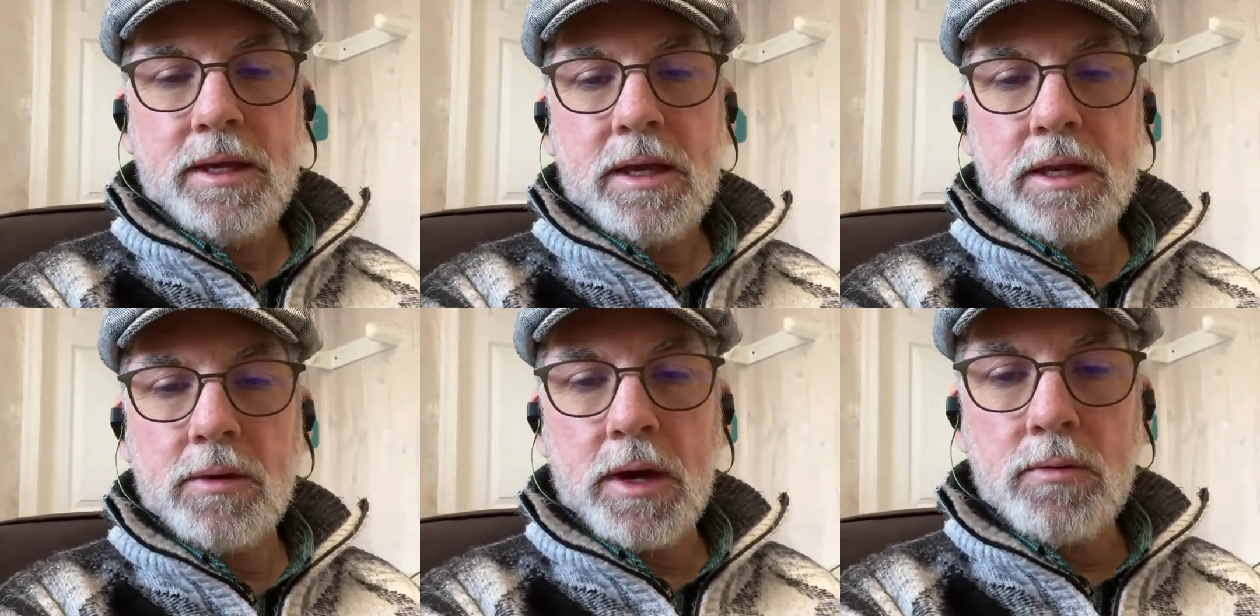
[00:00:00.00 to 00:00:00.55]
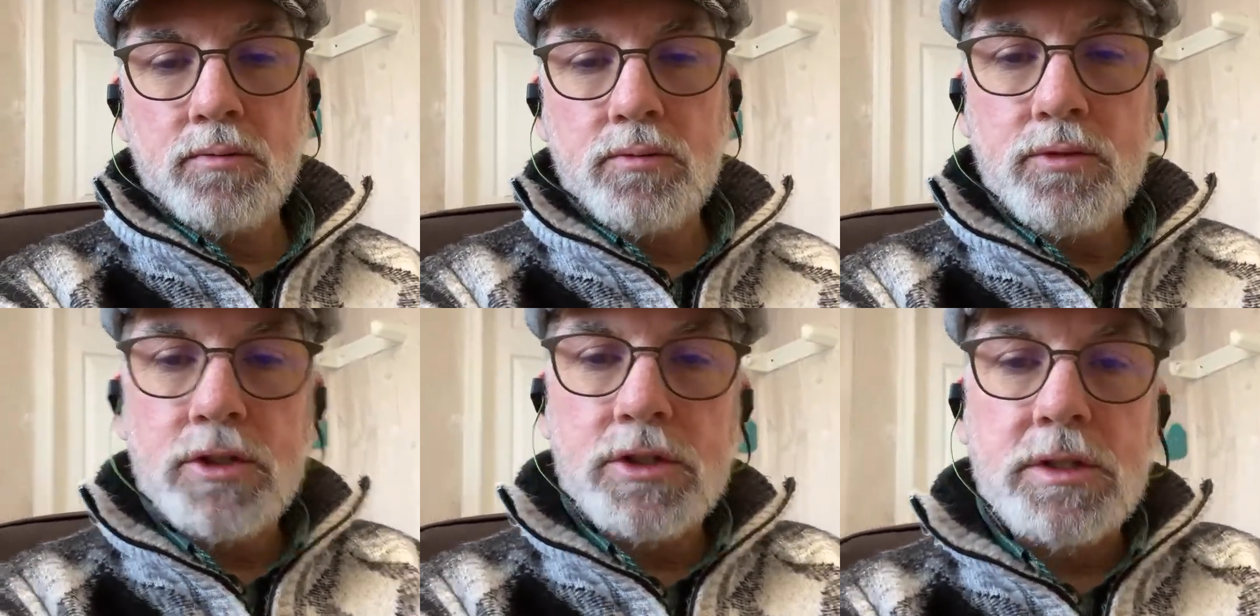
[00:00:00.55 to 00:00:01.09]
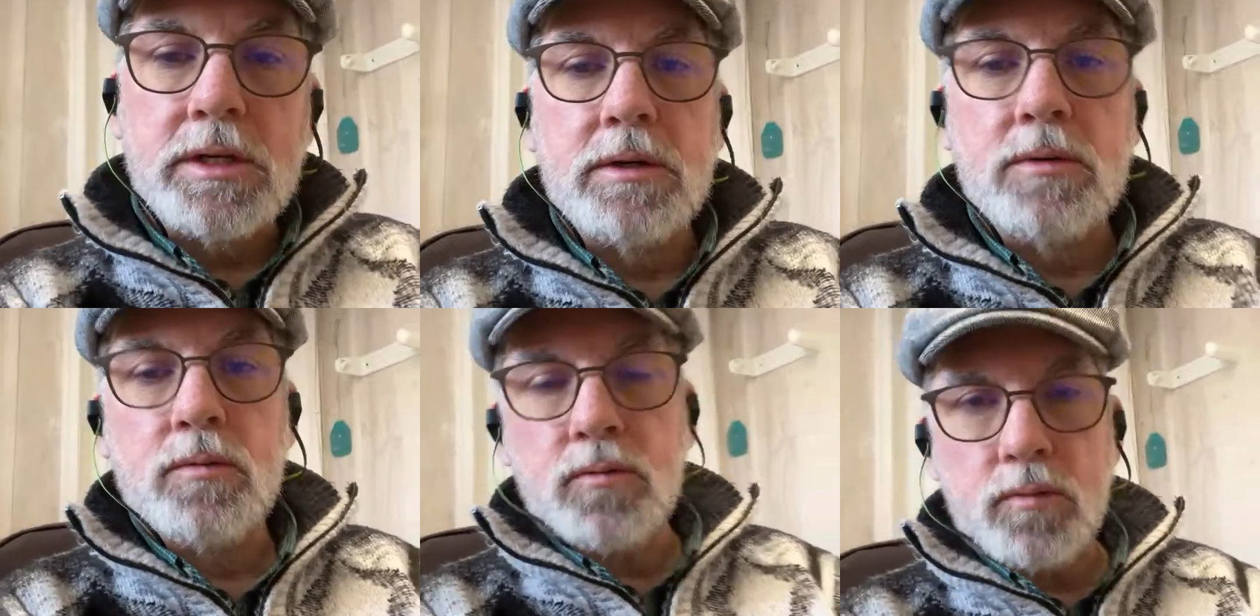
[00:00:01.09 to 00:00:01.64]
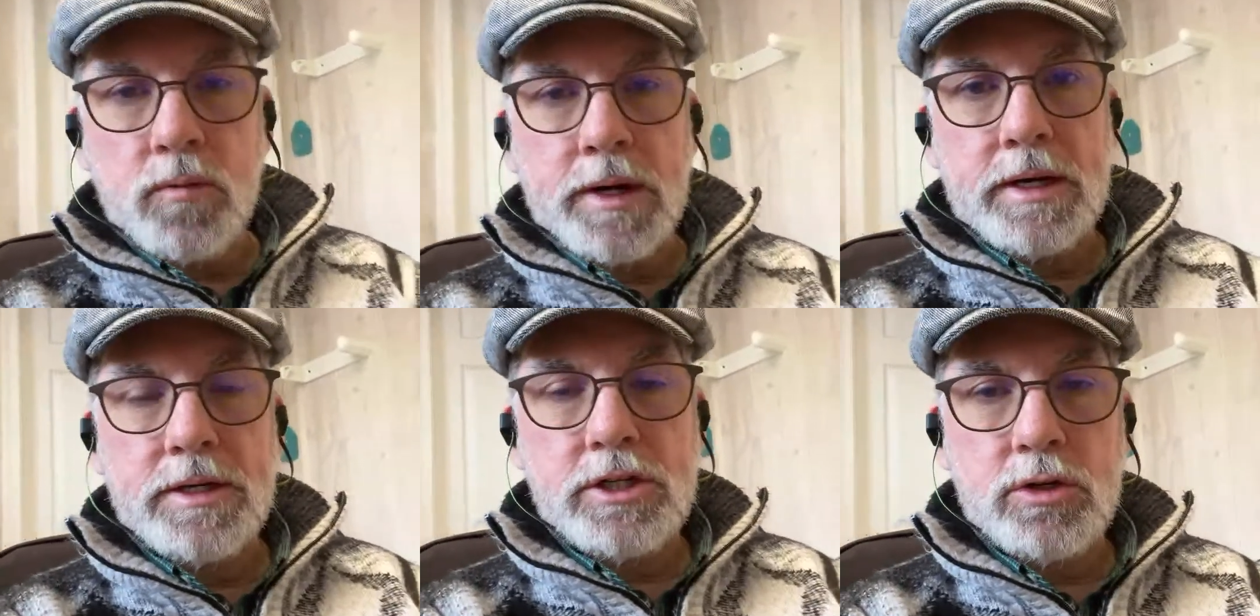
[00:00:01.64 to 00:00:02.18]
Anyway, I just
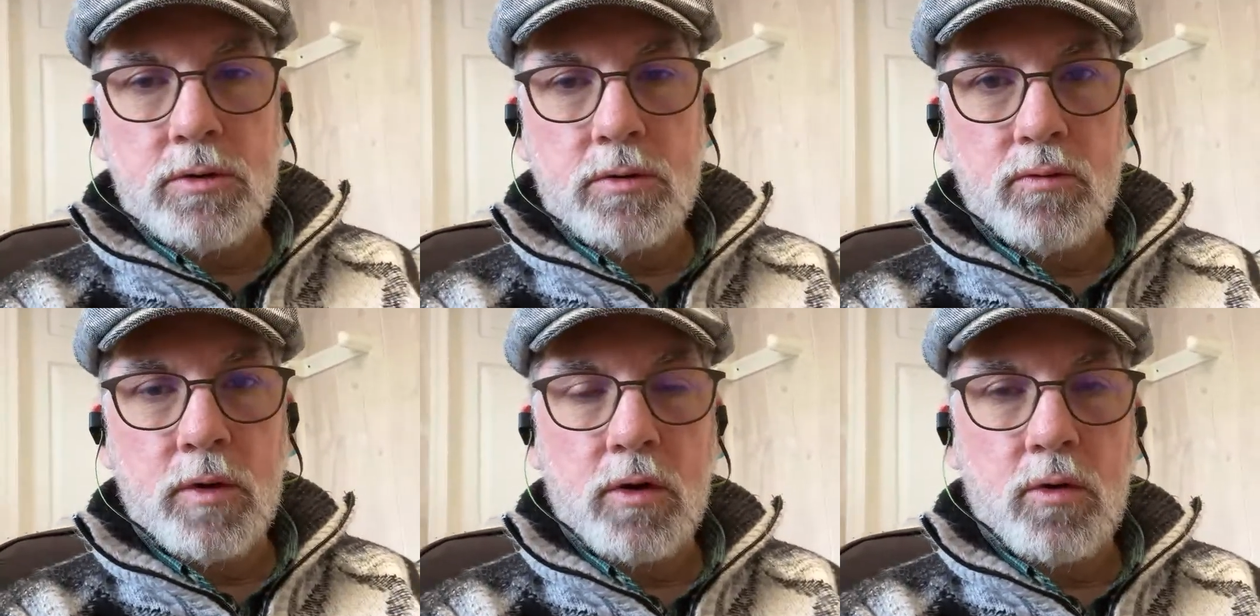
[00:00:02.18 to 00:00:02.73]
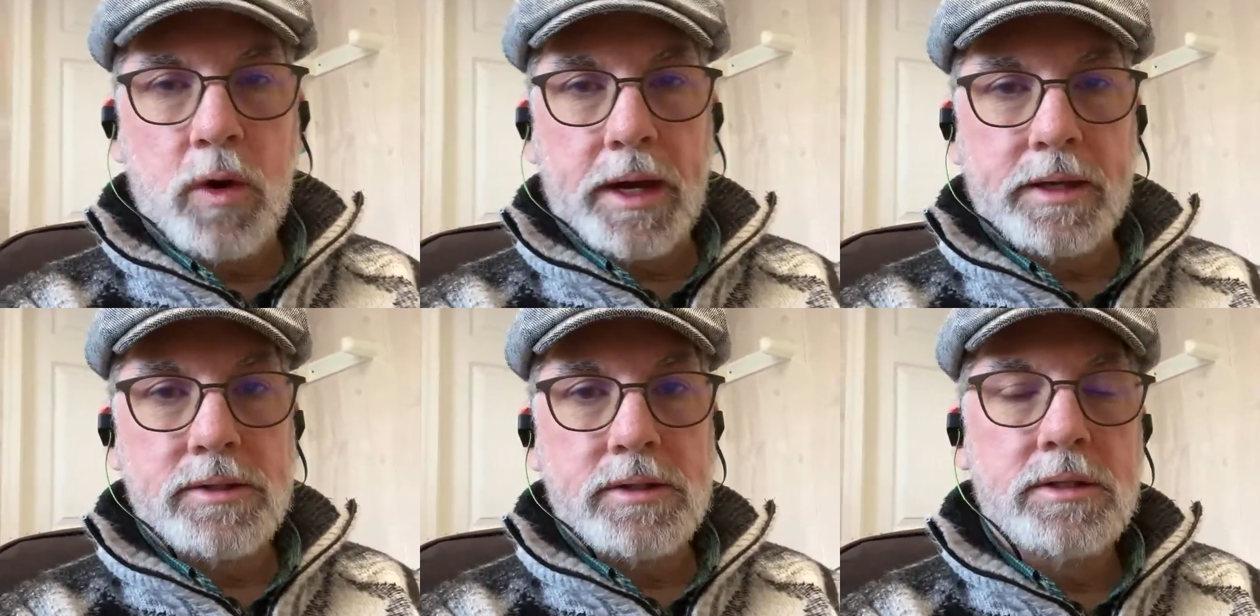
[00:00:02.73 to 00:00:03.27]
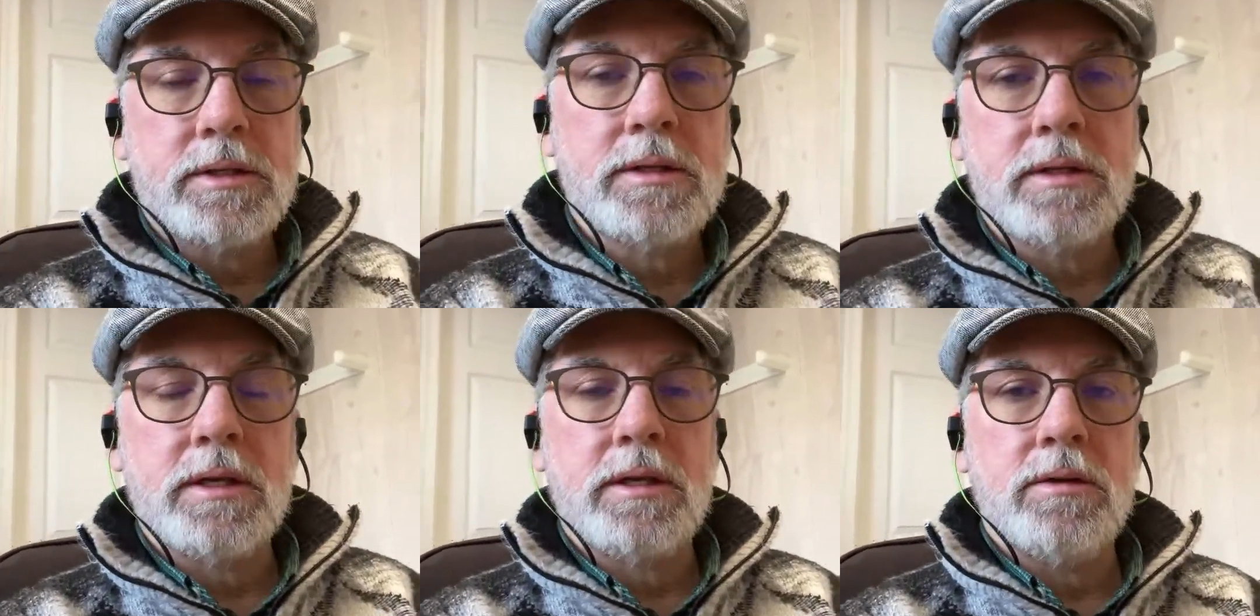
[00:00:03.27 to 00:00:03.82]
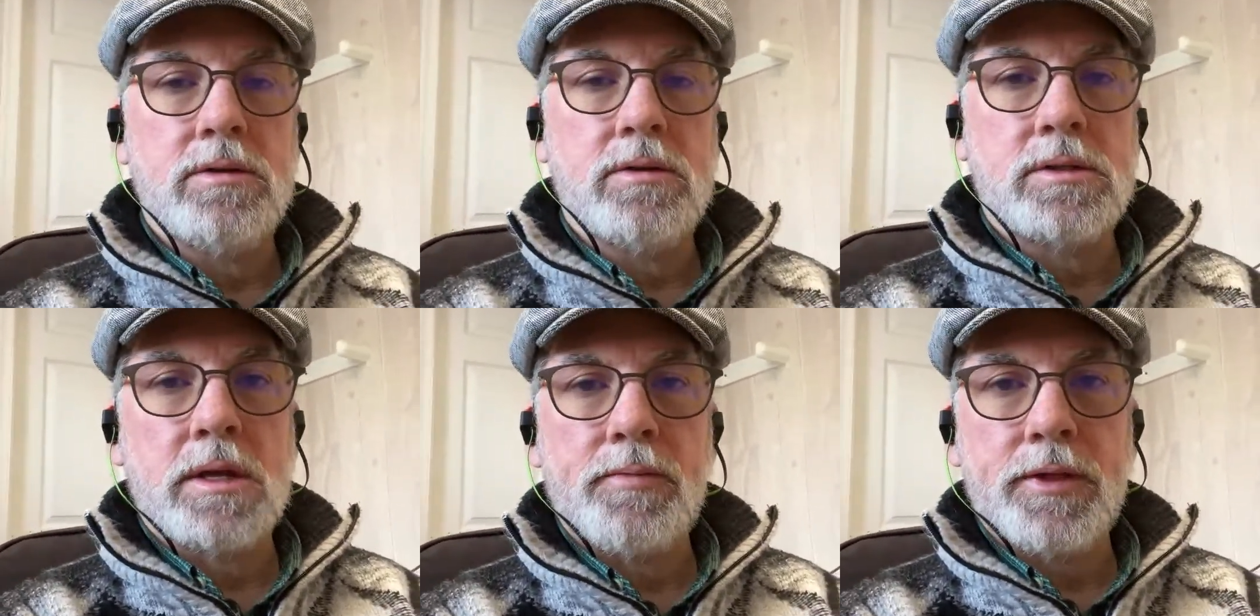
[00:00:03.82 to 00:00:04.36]
wanted to request that you do
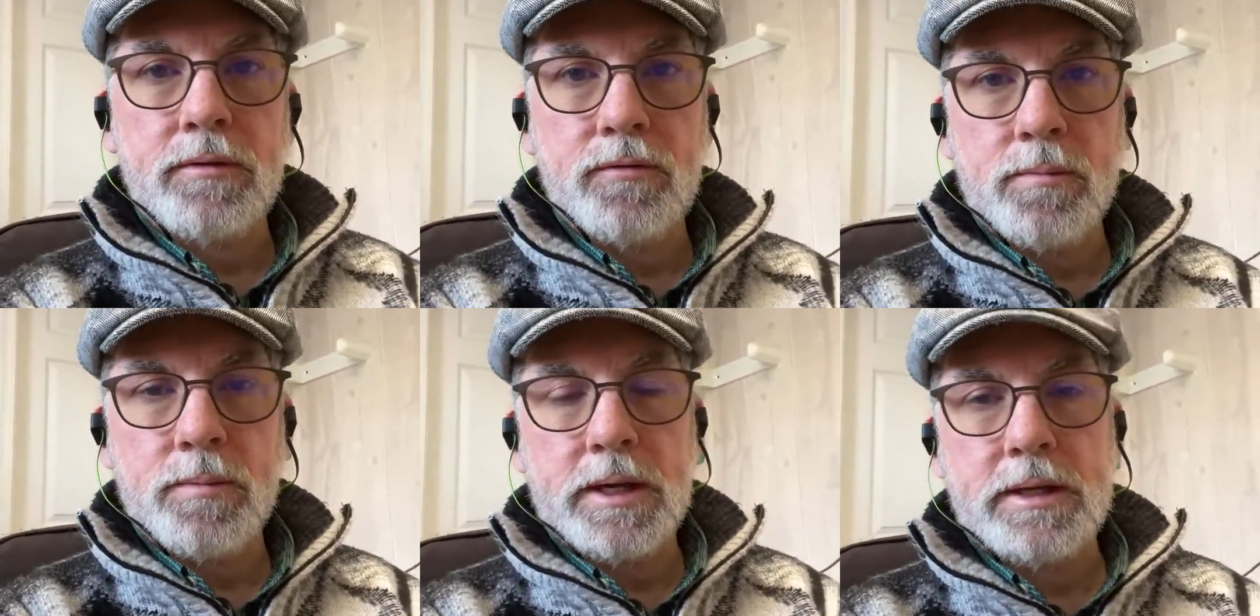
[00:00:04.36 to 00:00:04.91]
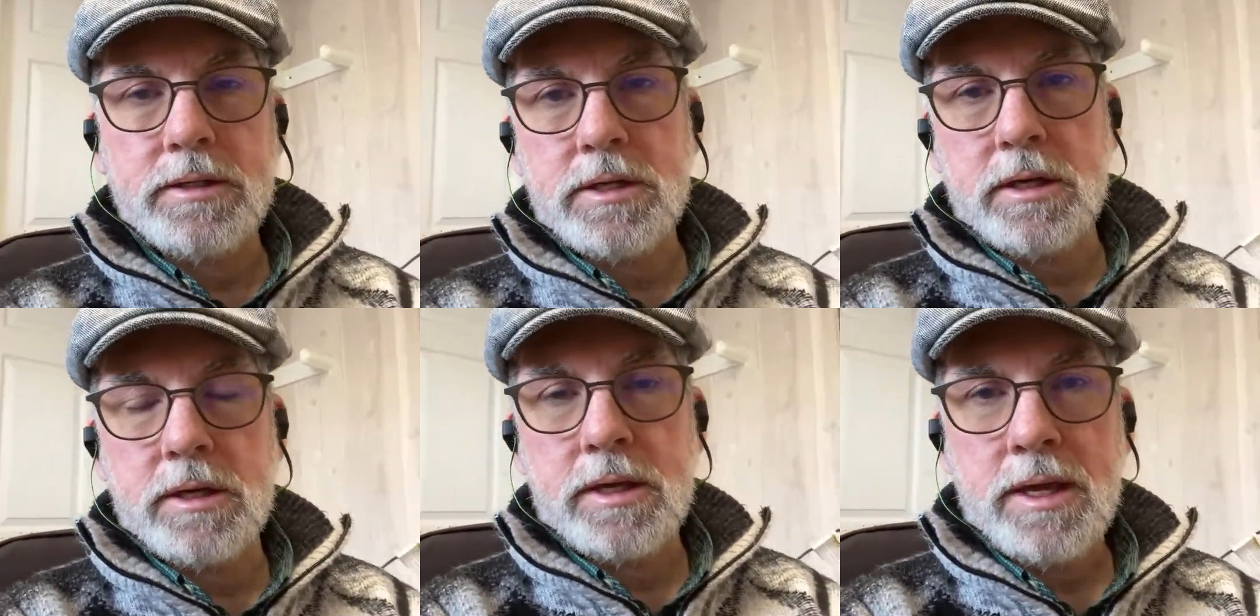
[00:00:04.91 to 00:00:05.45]
something for me to